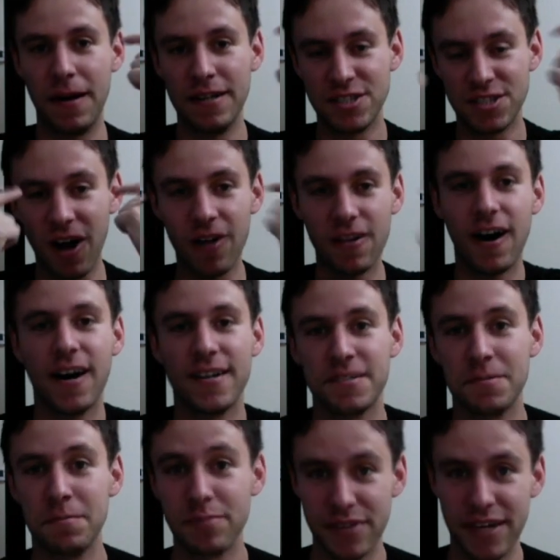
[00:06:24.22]
doll eyes
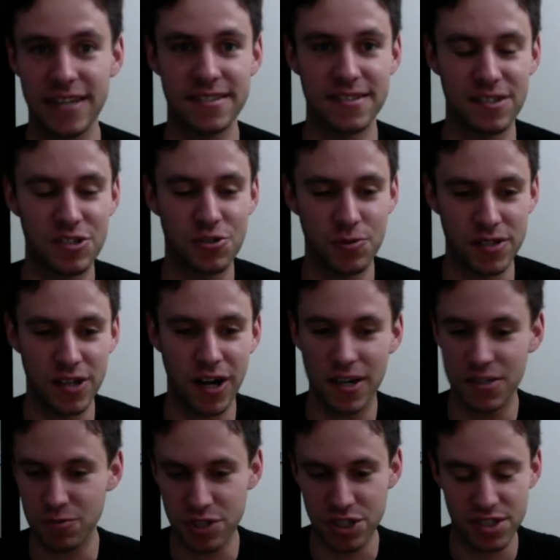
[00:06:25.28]
implanted into his
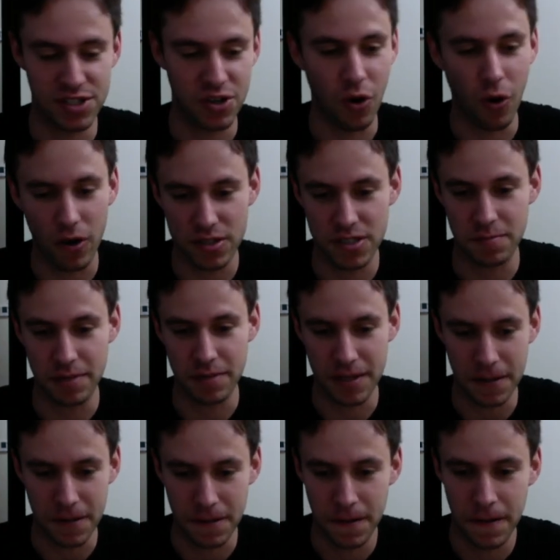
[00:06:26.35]
eyes, which is an awesome
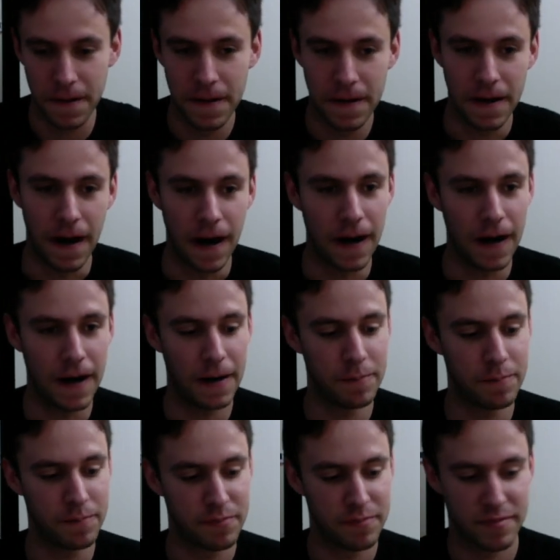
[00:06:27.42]
kill.
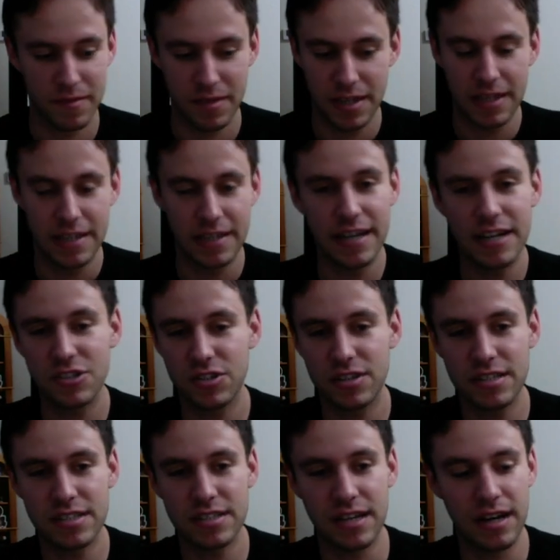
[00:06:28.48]
Yeah, so
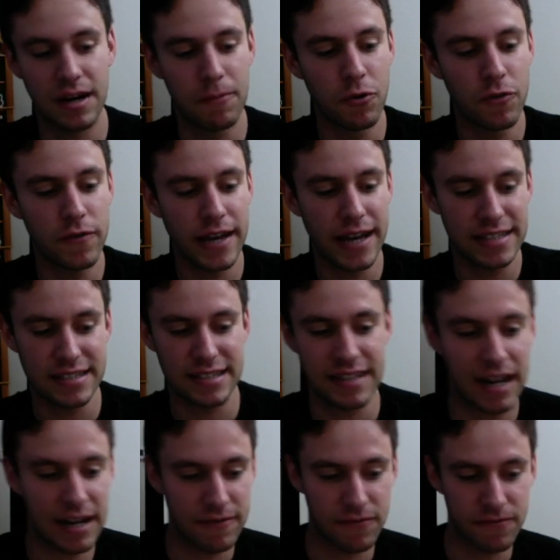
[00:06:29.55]
this movie has a
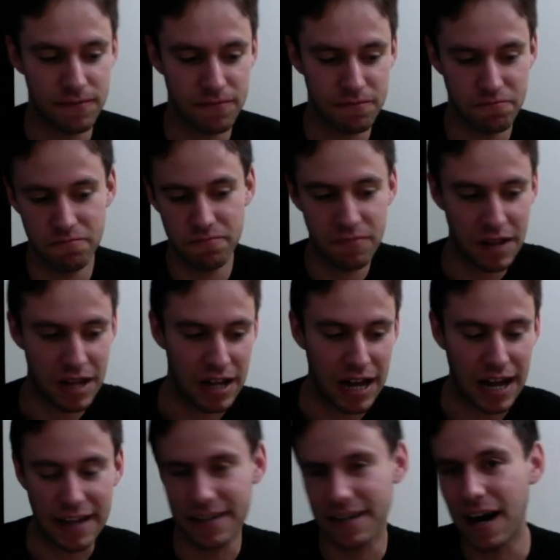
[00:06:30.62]
lot of
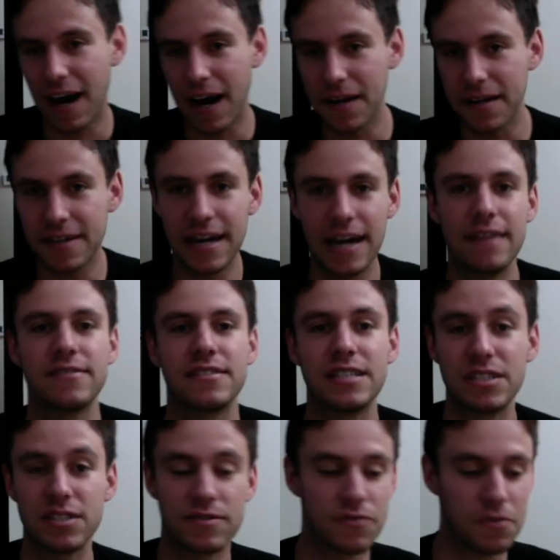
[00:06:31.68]
iconic kind of
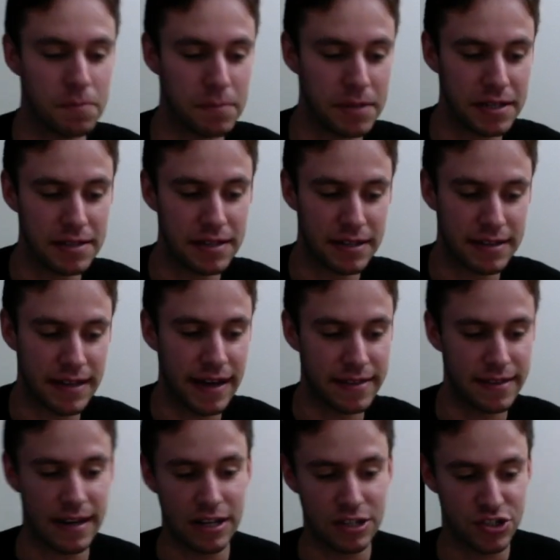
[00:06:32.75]
scenes for me like that
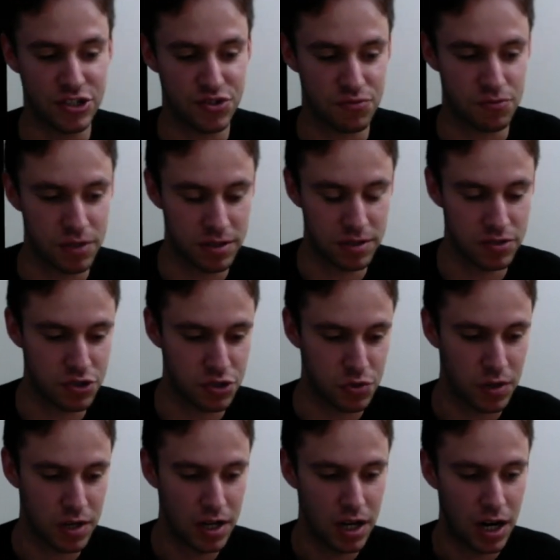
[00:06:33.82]
that I just really
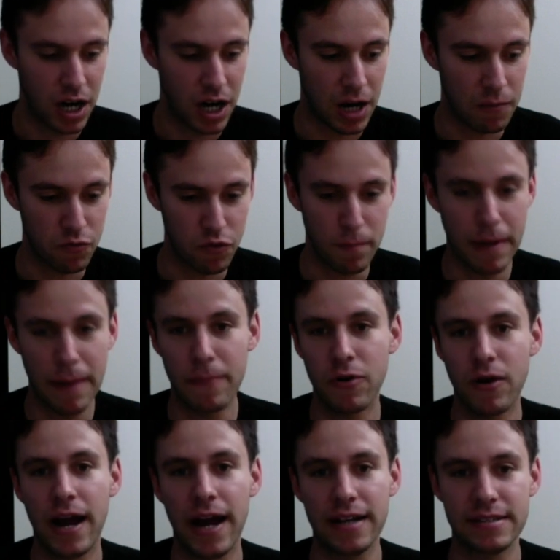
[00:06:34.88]
do
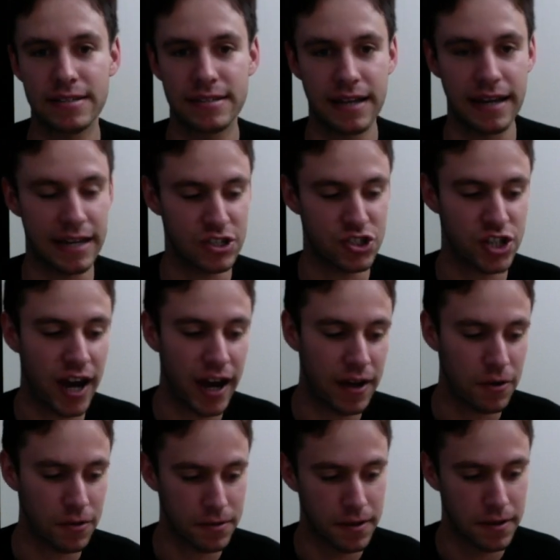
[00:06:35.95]
remember as a
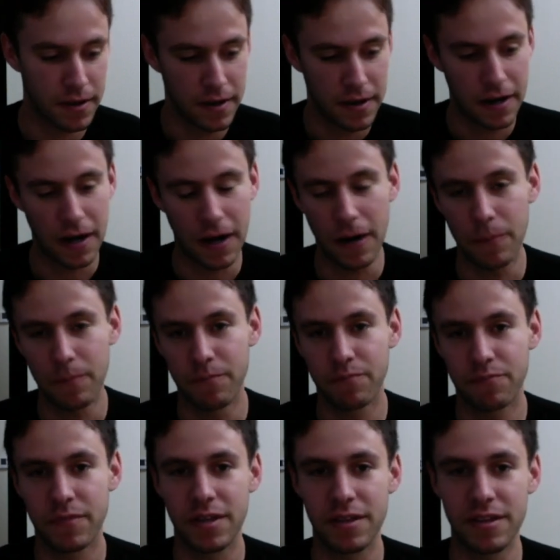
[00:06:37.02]
child.
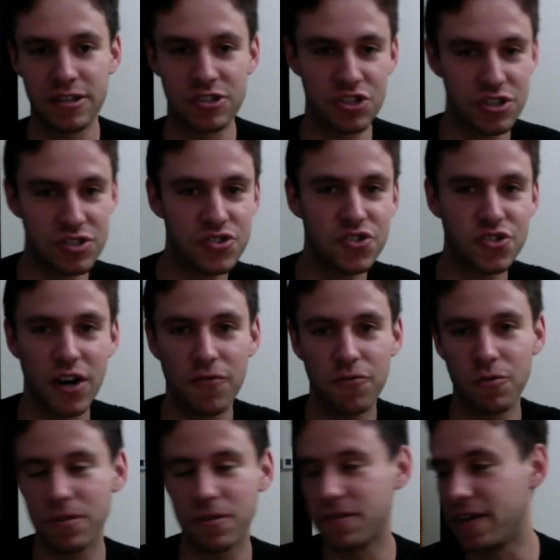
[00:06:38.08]
There's good
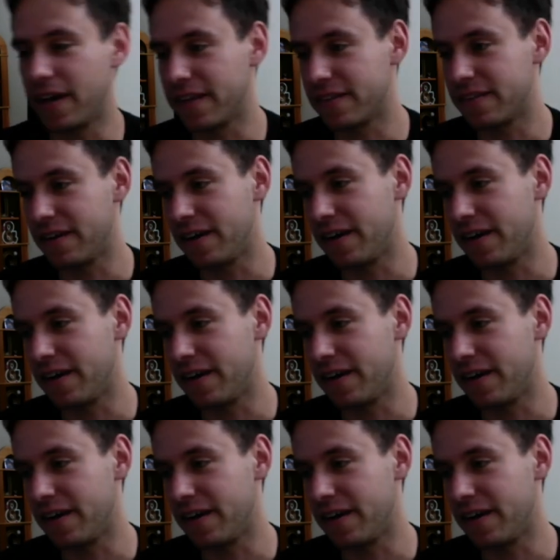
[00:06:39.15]
stuff with that.